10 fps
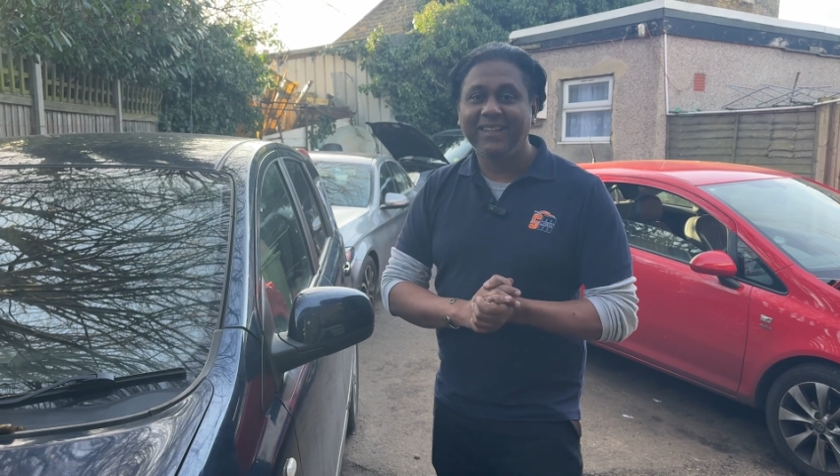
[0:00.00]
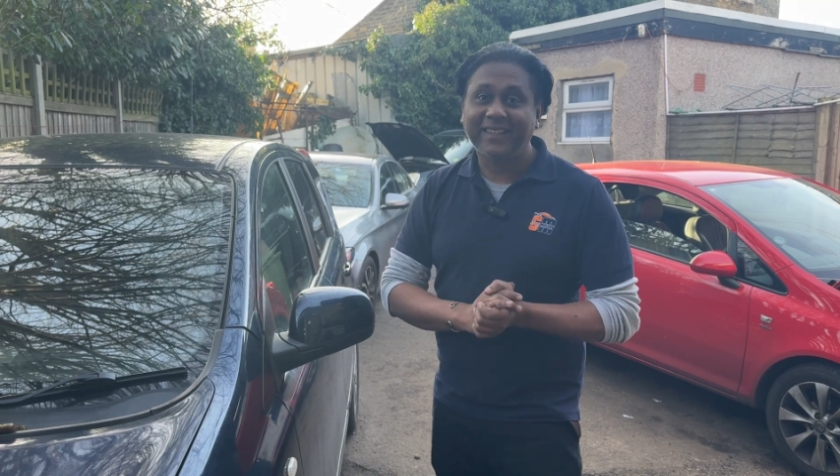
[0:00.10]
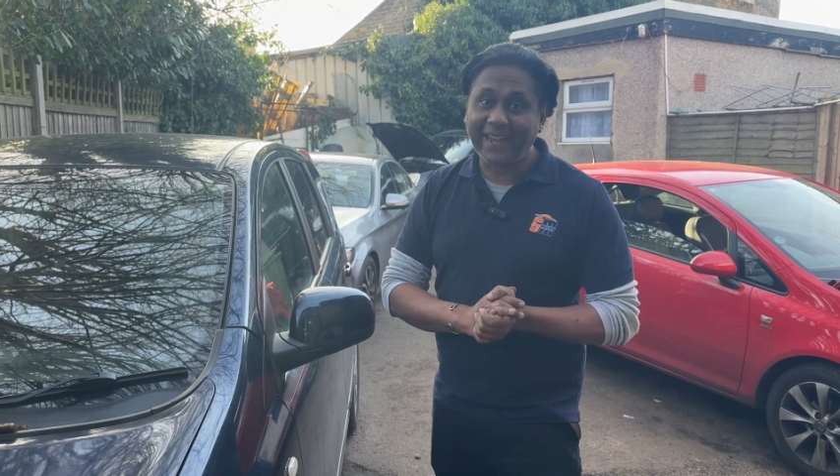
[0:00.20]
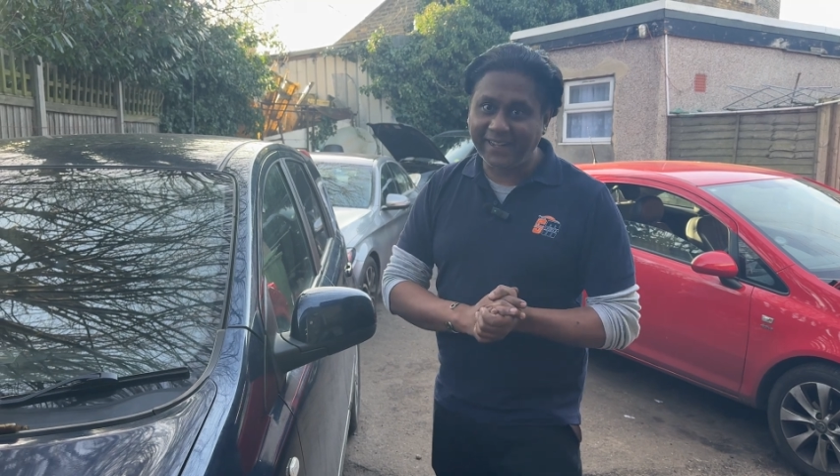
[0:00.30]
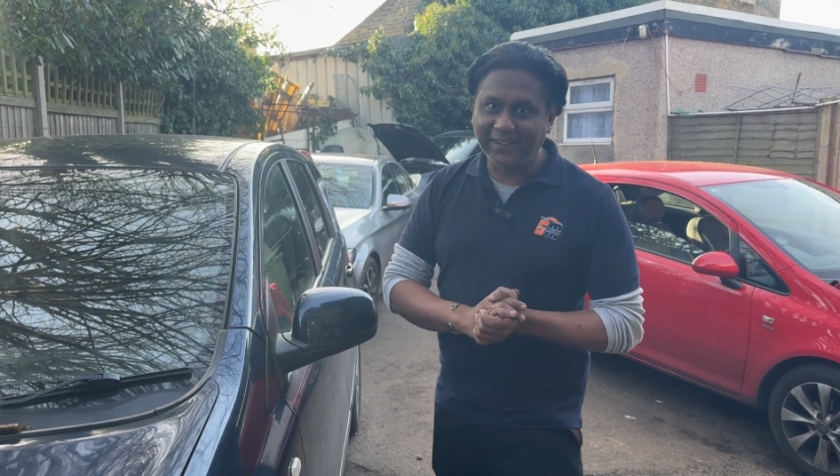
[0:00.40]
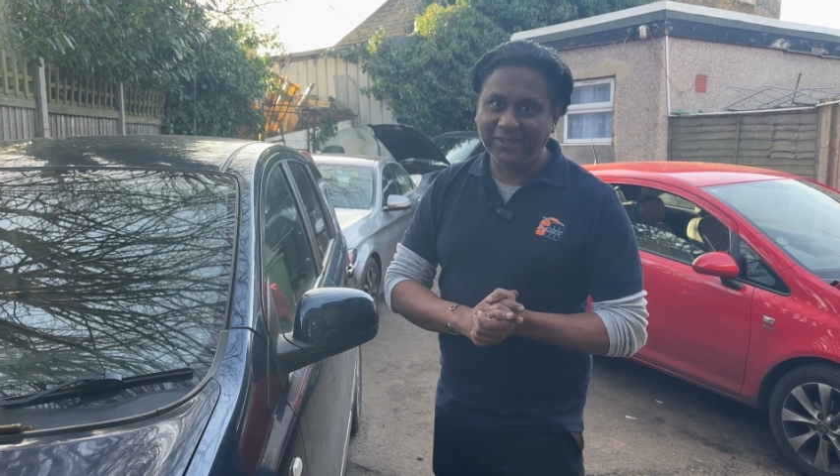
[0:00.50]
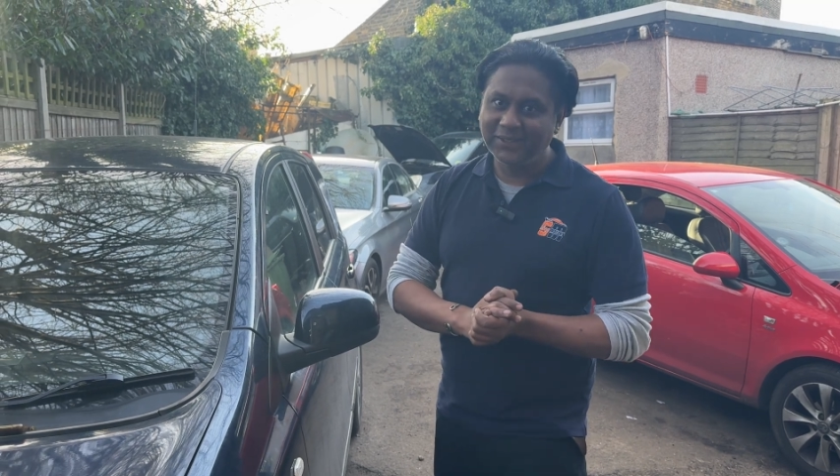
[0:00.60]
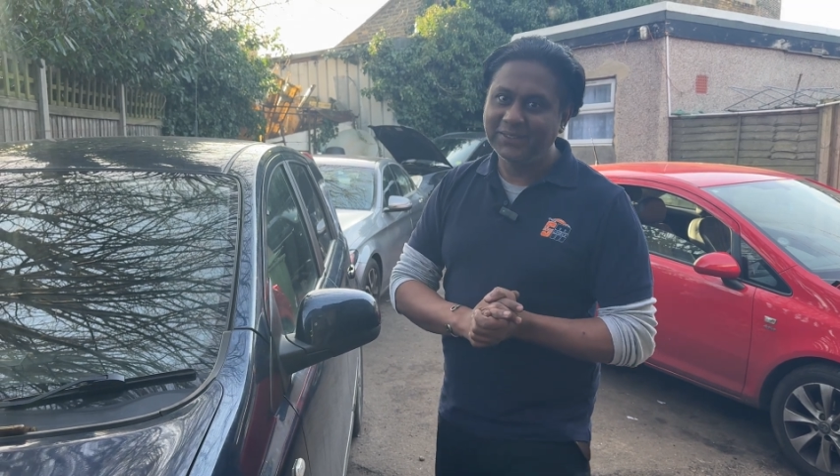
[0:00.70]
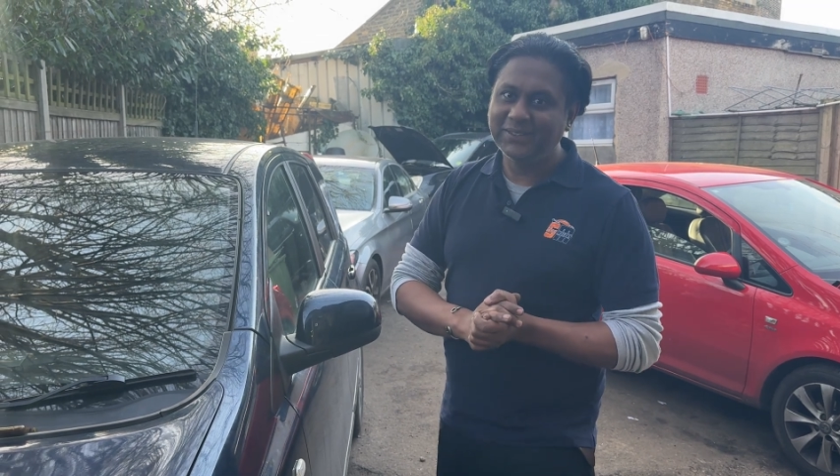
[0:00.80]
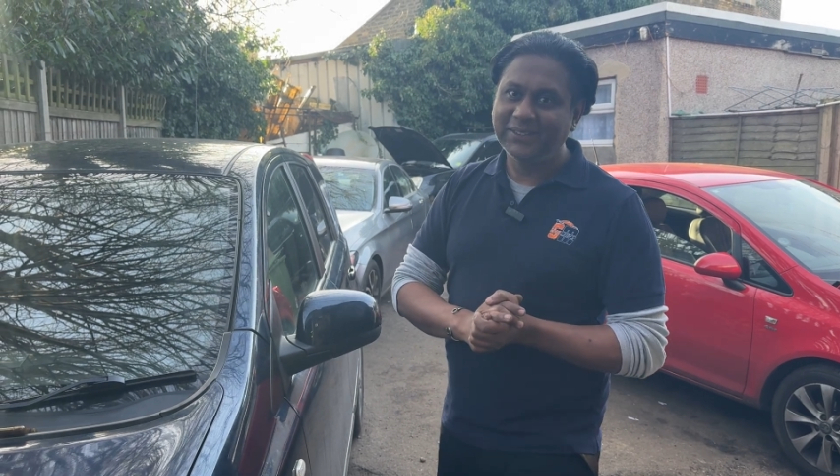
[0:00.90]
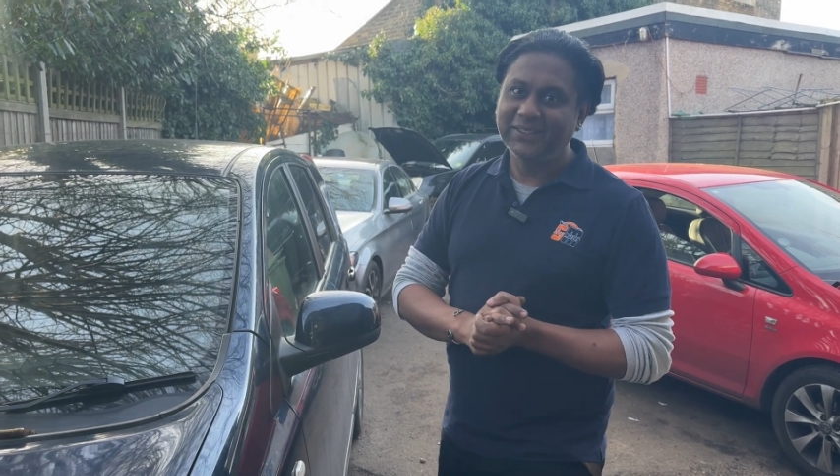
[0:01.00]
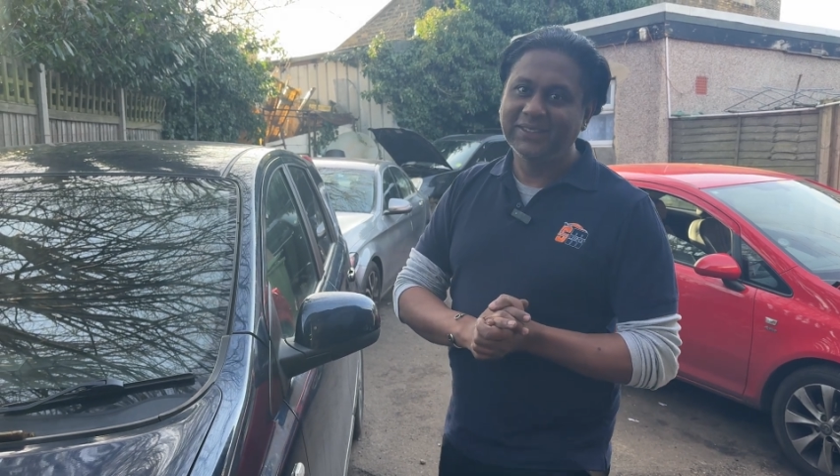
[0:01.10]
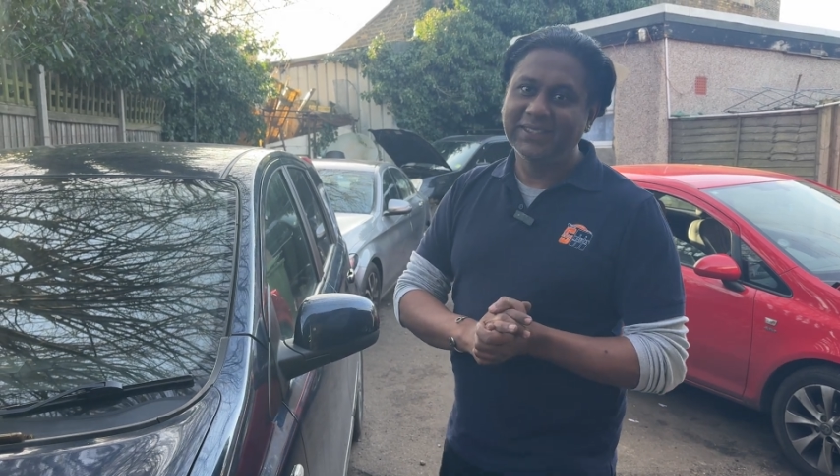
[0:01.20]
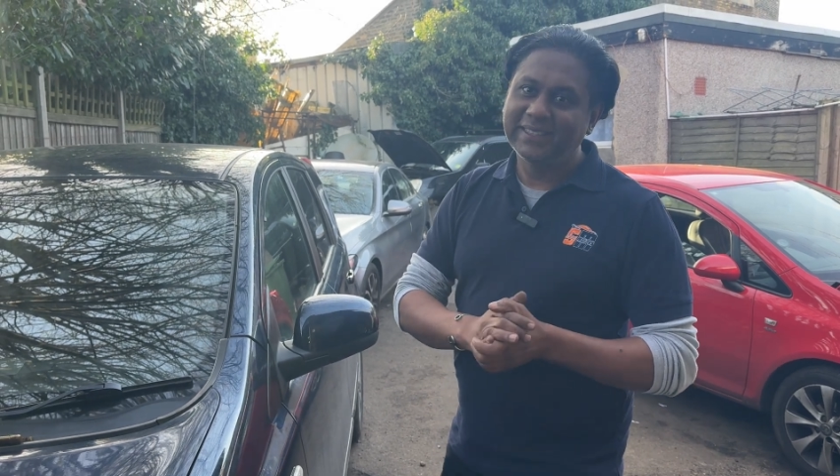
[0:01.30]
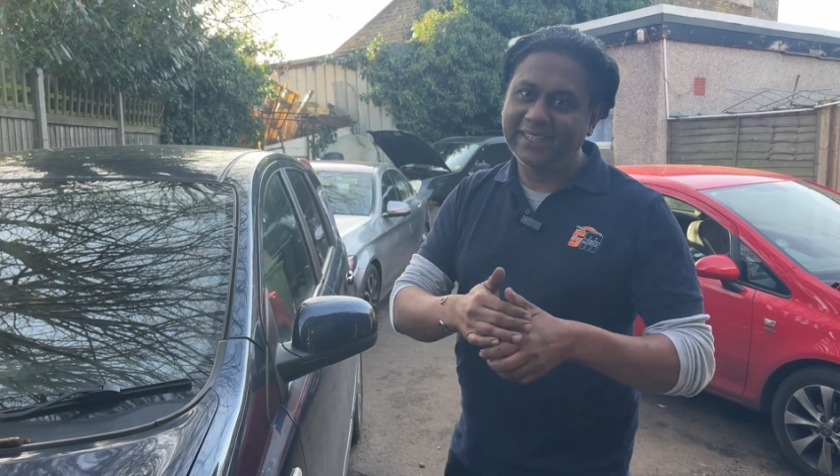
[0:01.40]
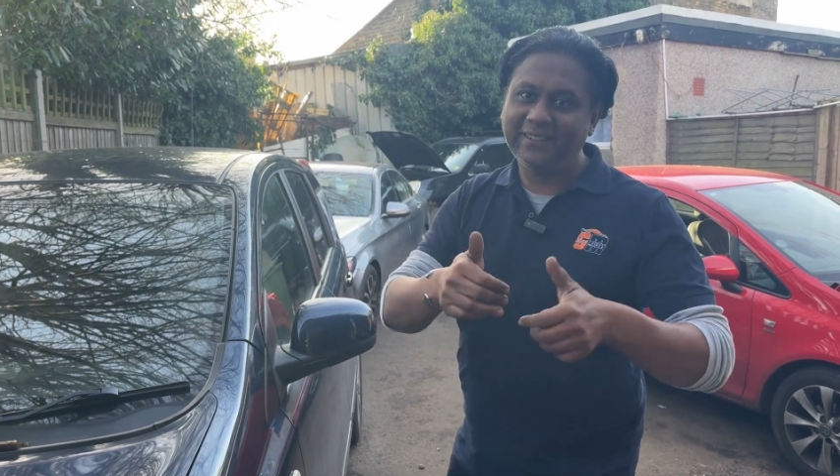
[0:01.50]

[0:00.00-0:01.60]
thank you see